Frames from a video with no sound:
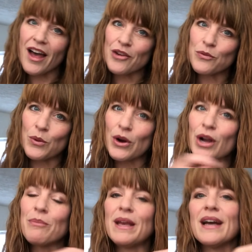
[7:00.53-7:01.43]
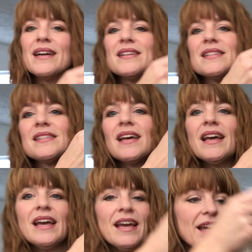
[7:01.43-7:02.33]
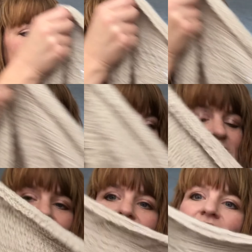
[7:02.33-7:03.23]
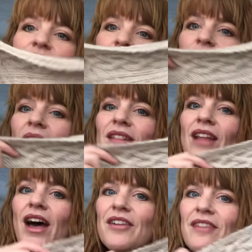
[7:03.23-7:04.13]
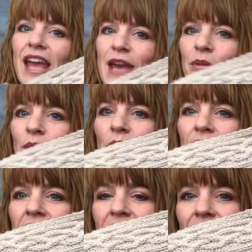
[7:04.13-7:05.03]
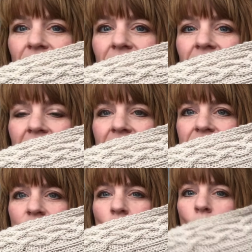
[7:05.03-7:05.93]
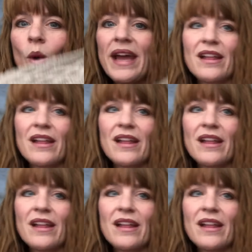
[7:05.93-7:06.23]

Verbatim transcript: of work because it's just, you know, a lot of cable work here and it's quite